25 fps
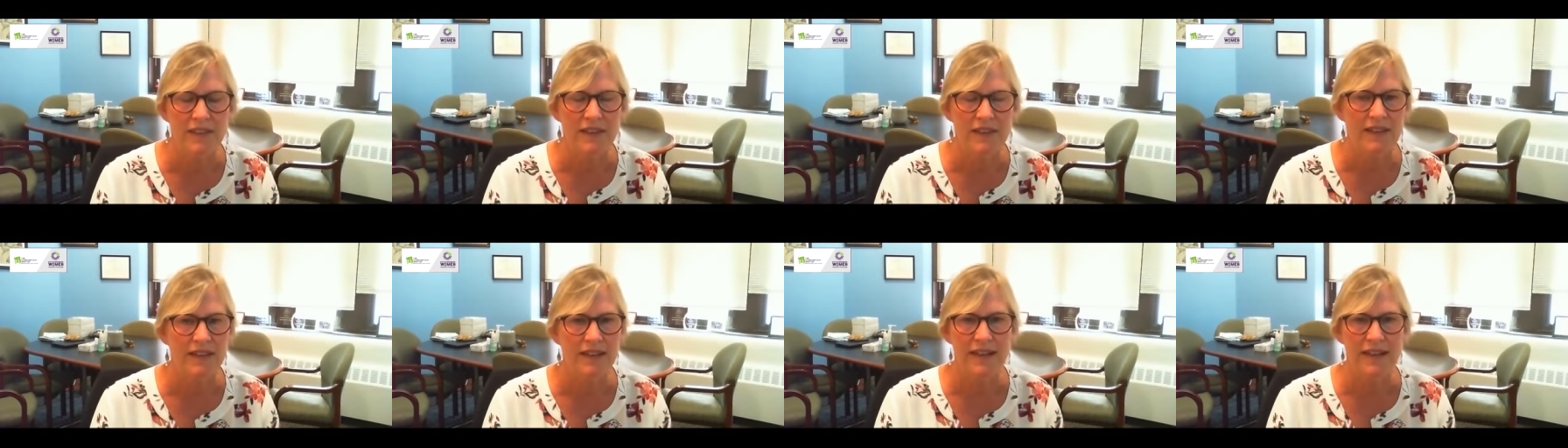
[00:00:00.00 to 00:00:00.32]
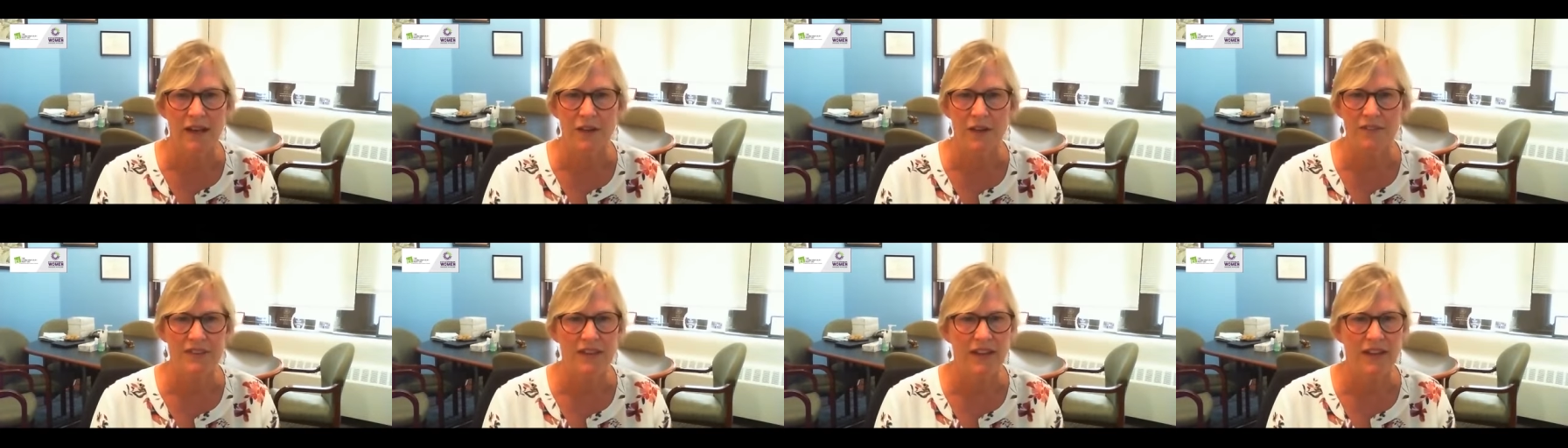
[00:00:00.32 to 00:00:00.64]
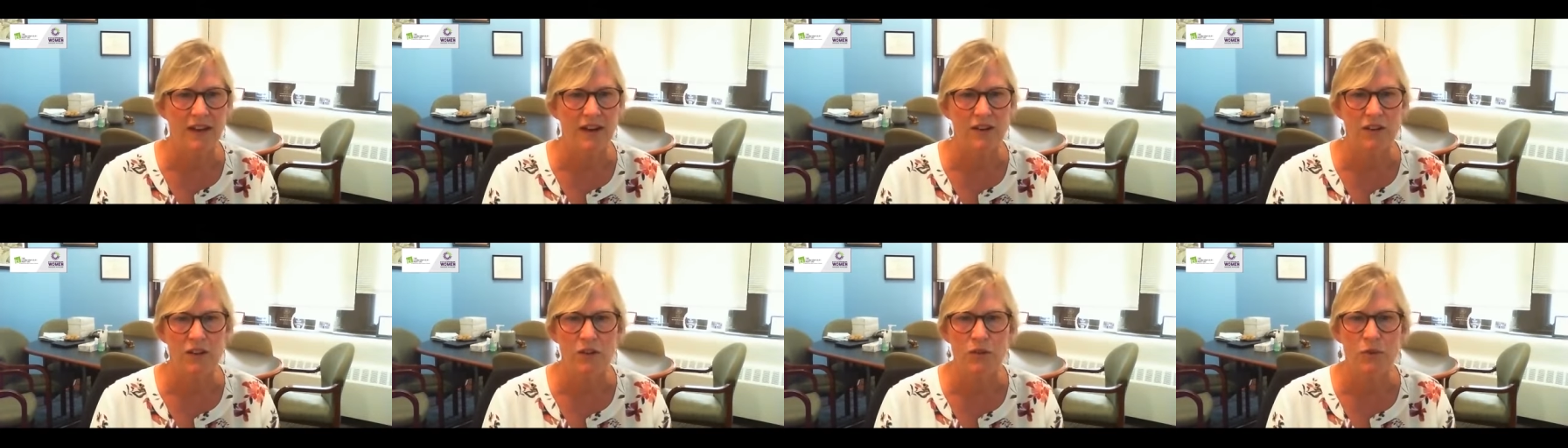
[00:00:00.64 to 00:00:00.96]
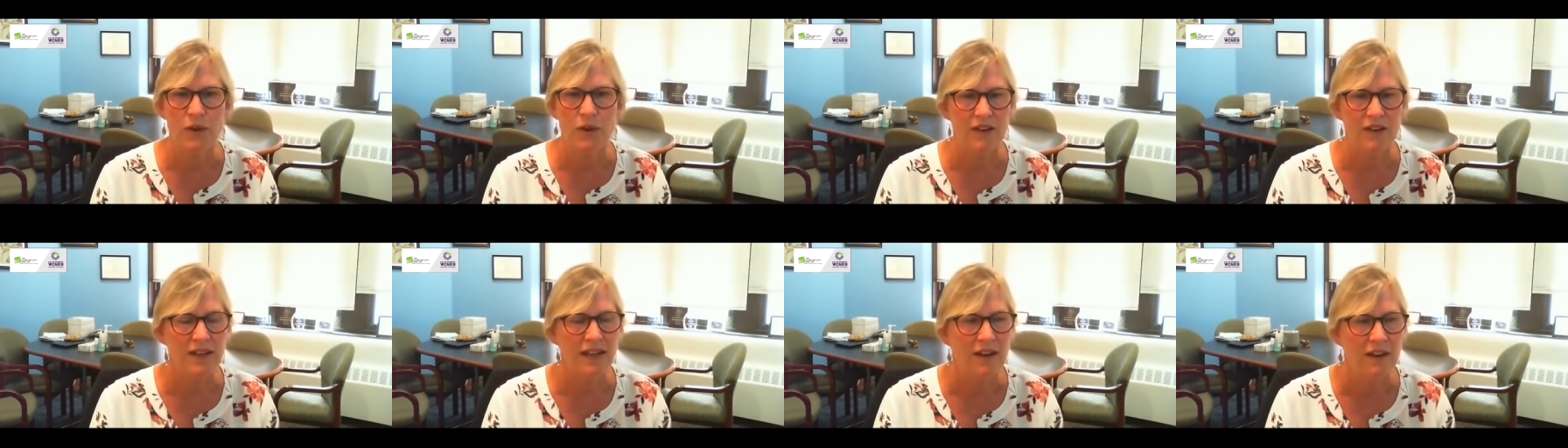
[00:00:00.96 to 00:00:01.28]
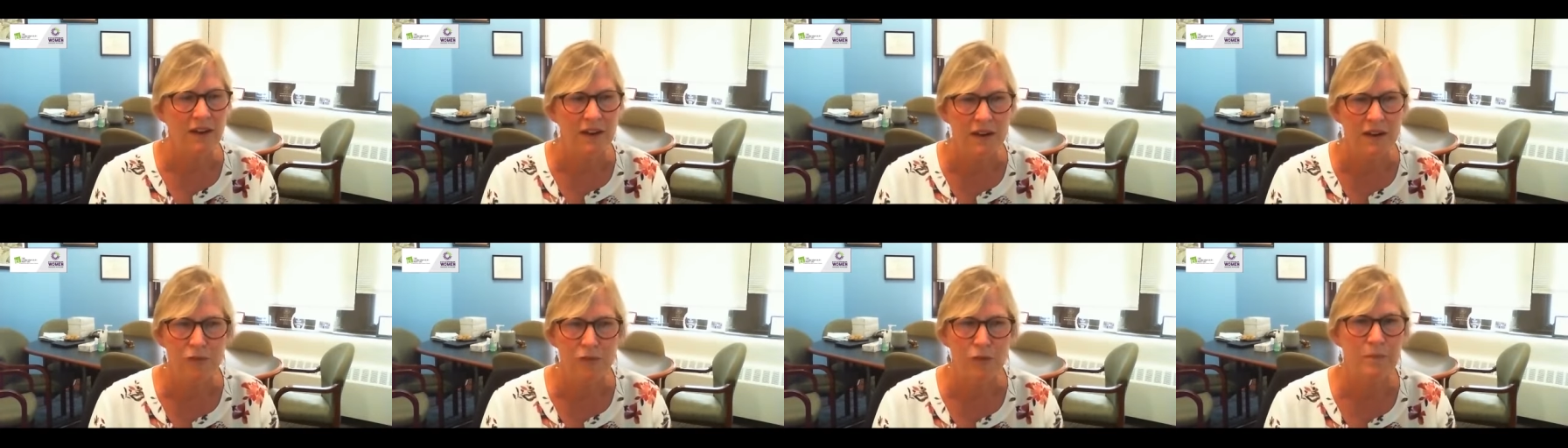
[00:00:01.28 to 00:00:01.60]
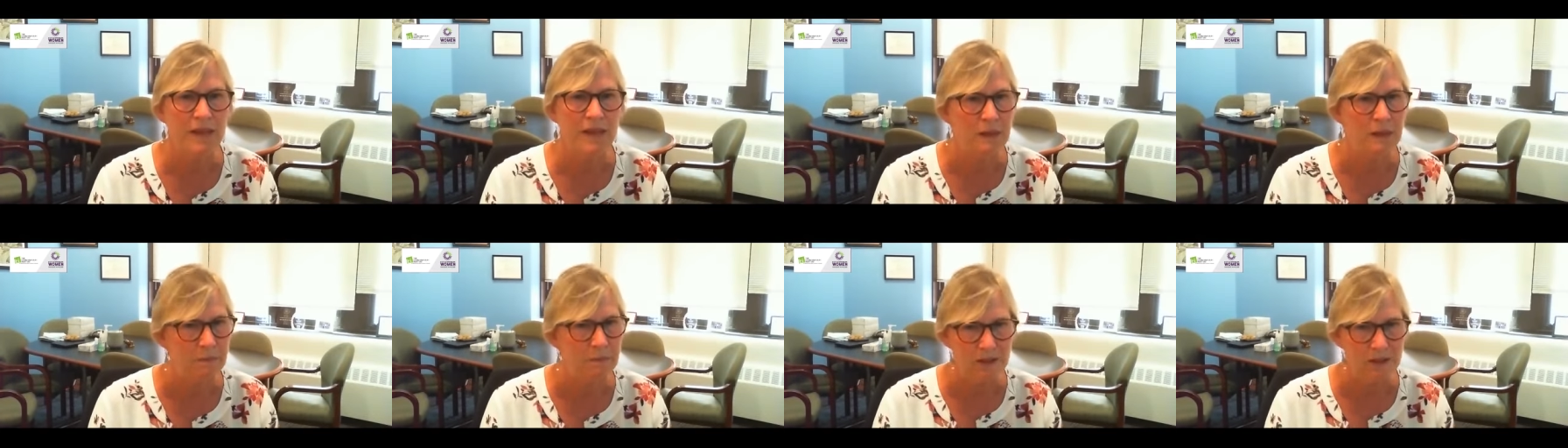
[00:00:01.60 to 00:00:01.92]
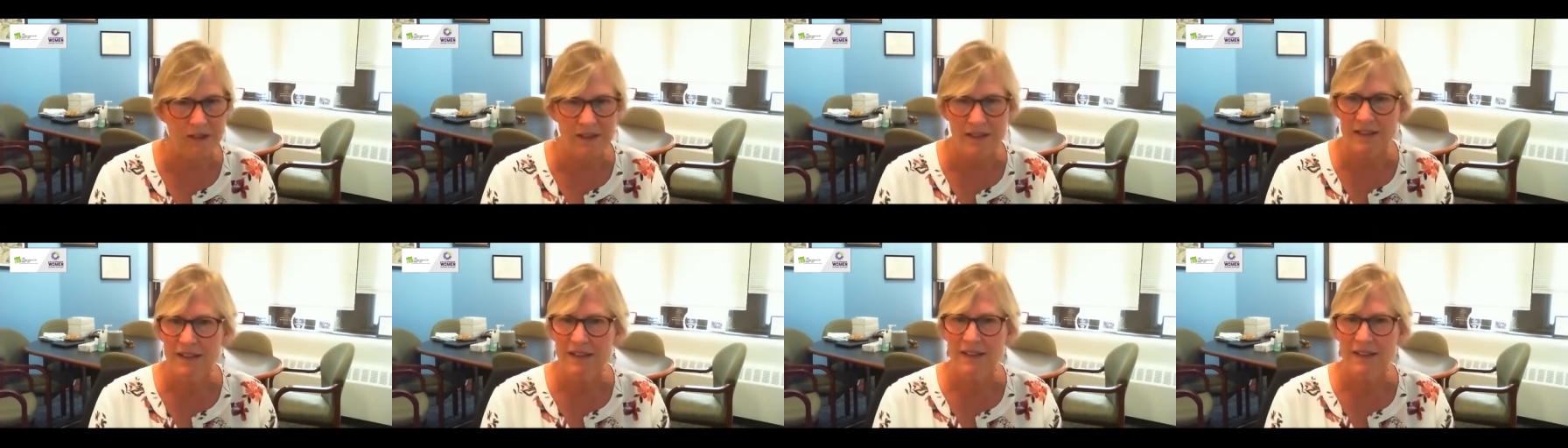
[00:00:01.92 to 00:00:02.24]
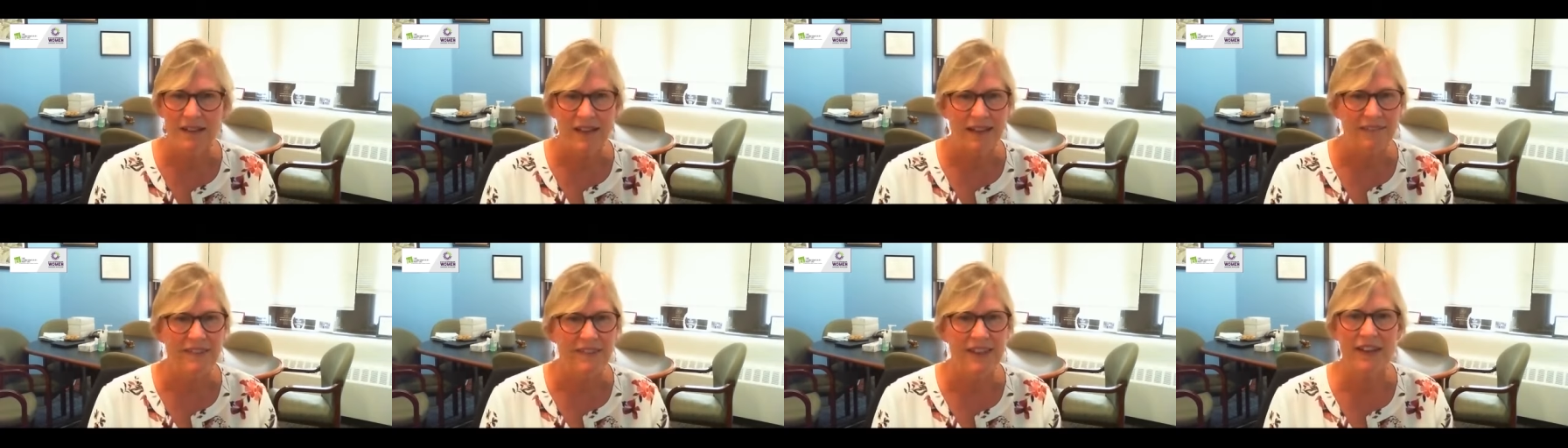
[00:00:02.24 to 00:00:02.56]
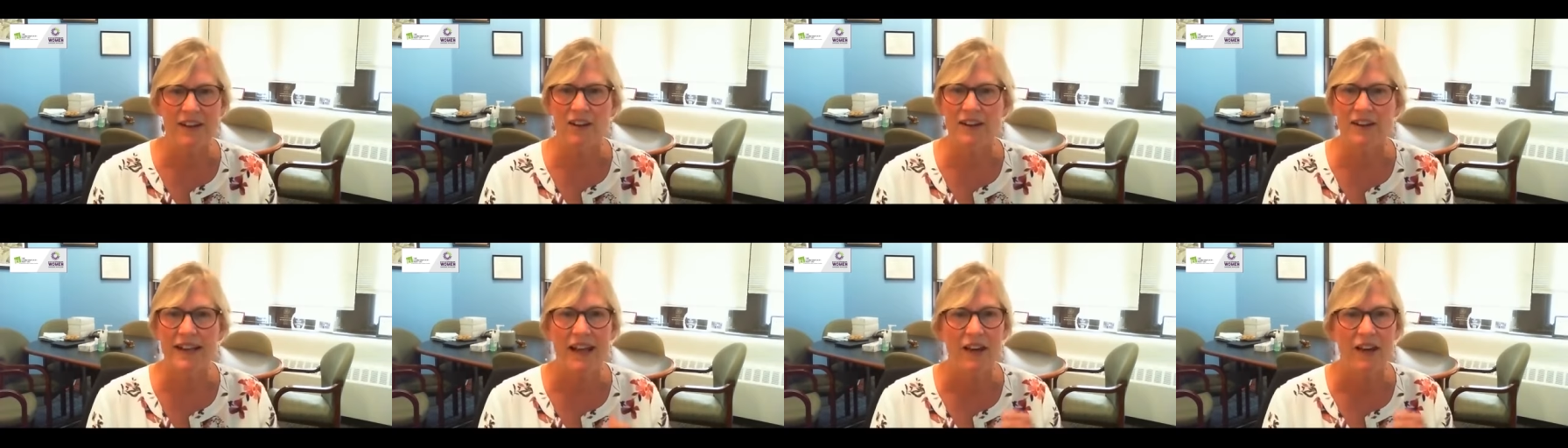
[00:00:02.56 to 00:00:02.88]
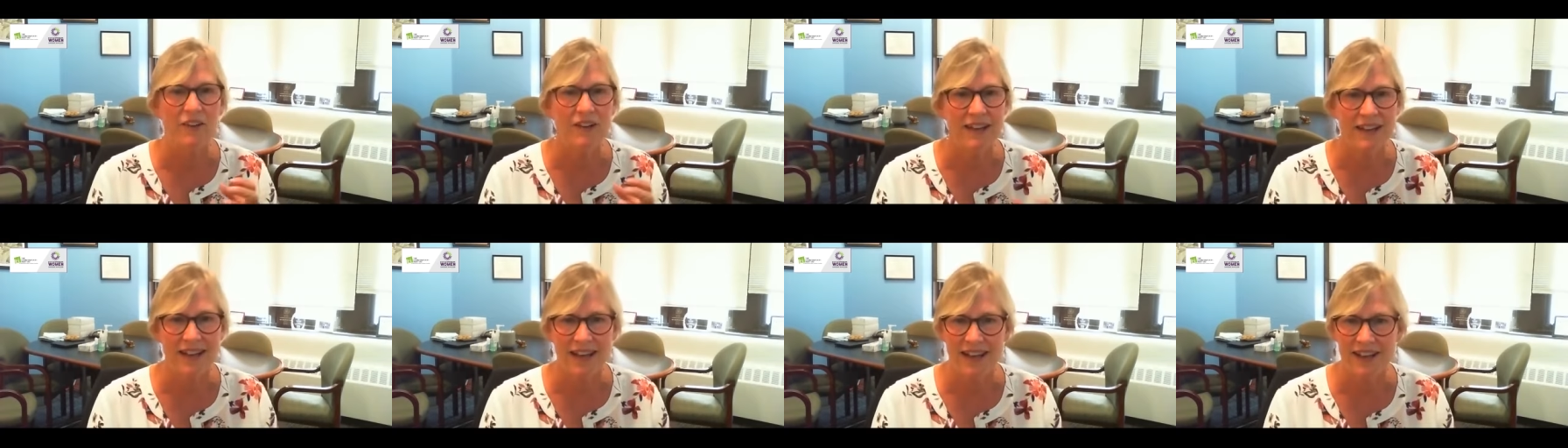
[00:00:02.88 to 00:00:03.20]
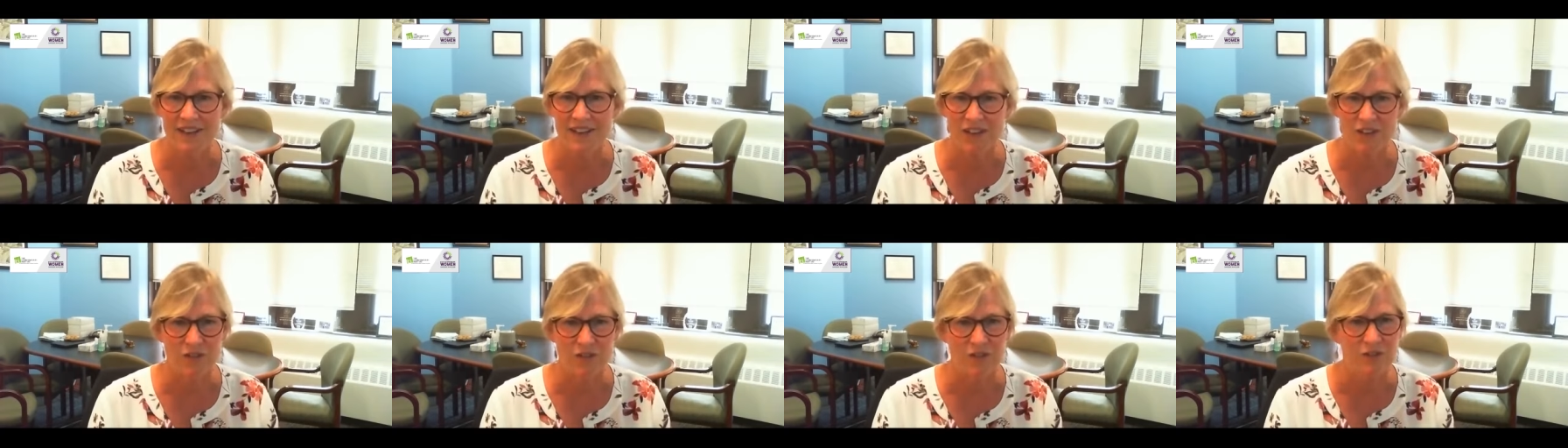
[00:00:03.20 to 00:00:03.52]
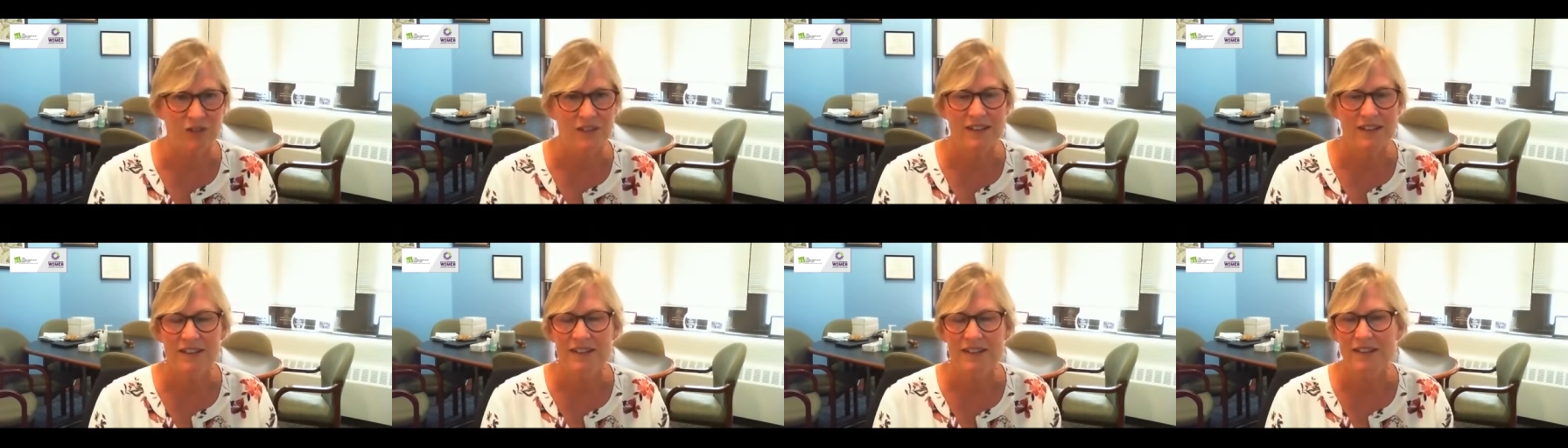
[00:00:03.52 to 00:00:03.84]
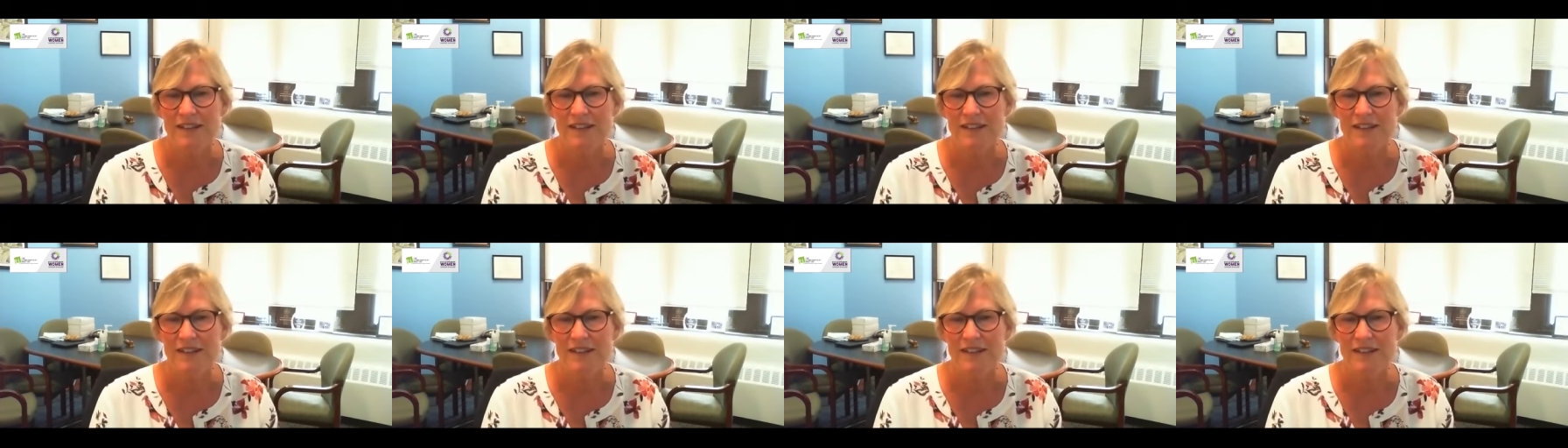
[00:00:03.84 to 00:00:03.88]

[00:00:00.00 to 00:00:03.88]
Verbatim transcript: thing in healthcare you are caring for people and they are counting on you